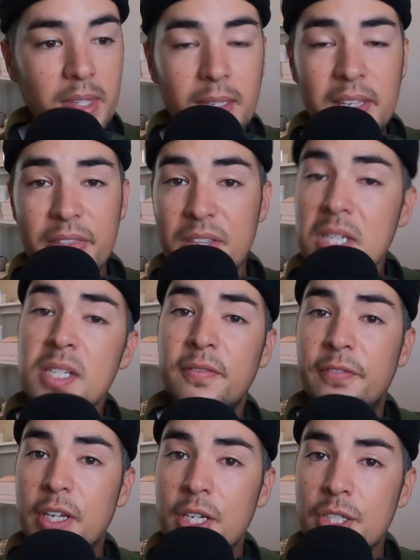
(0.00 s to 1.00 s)
this
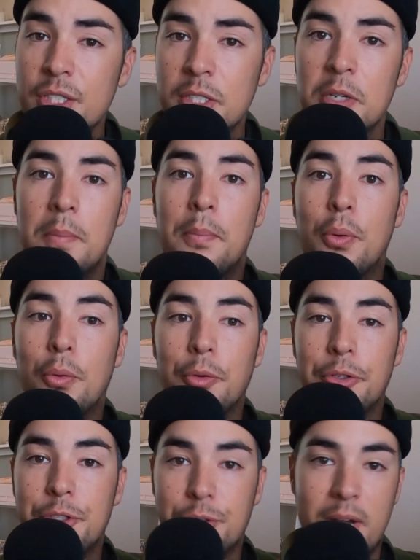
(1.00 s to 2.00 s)
fish
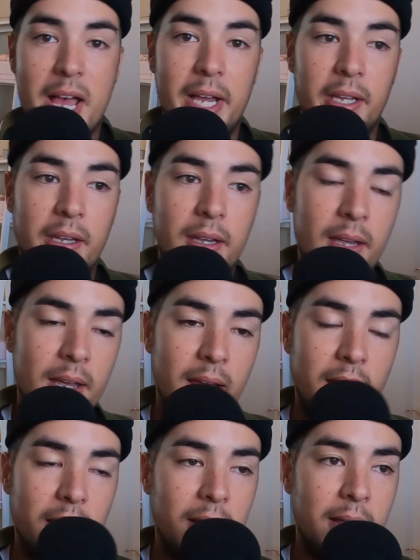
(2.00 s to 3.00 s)
pulled drag.
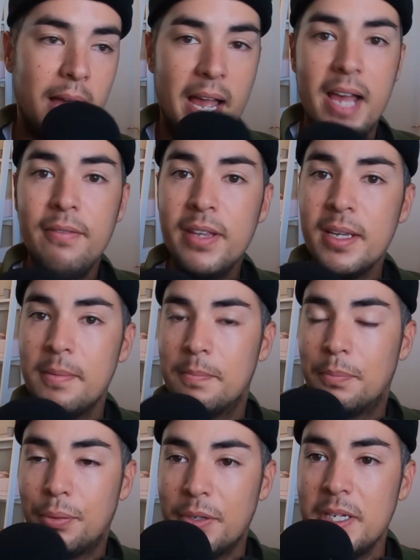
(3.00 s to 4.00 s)
I have like a
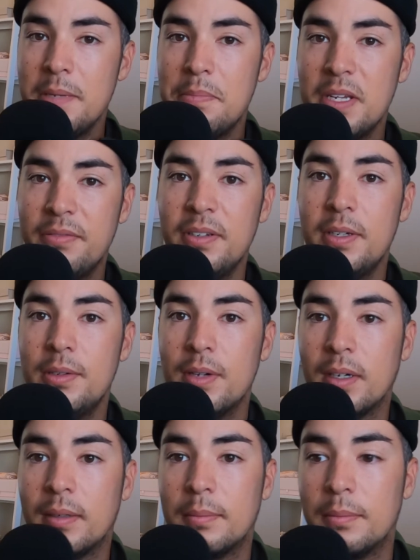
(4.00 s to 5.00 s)
pretty beefy
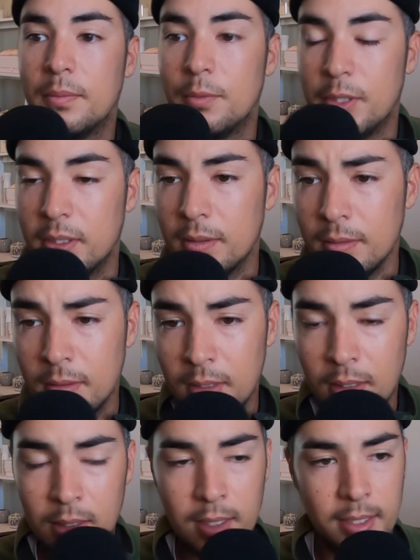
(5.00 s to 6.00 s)
reel,
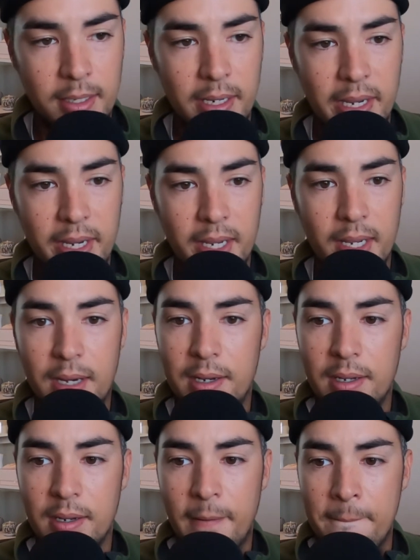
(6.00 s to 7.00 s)
and
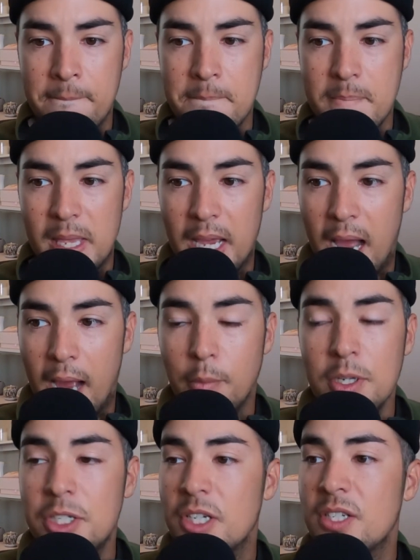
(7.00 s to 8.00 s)
I
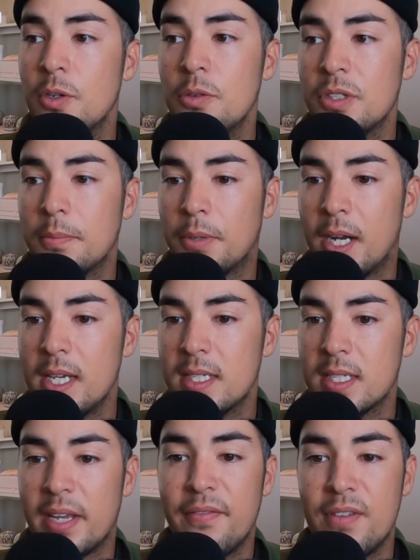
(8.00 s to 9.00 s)
was just so surprised
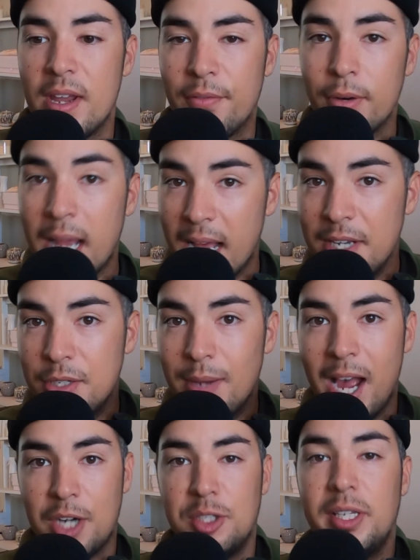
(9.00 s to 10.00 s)
because I've never had to
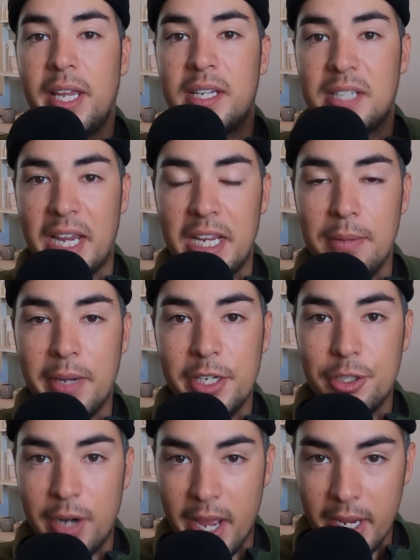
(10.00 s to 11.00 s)
actually like tighten my
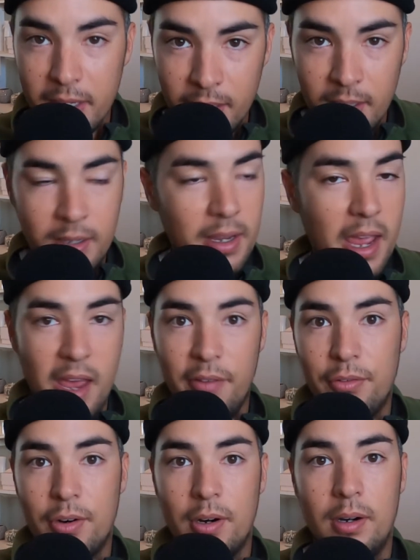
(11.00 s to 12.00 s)
drag
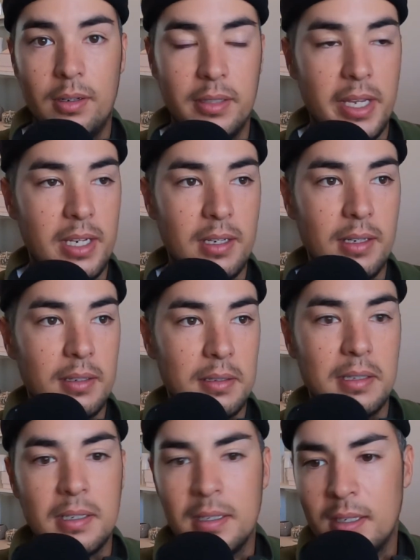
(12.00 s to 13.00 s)
ever. Like
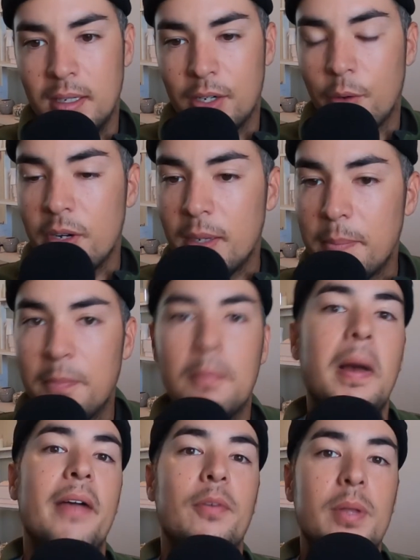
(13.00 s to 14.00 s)
growing up,
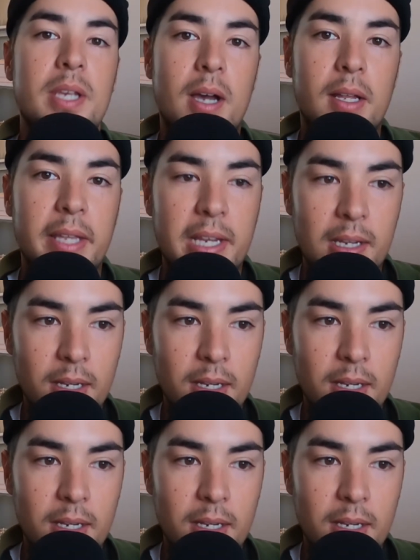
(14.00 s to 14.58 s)
I've only caught like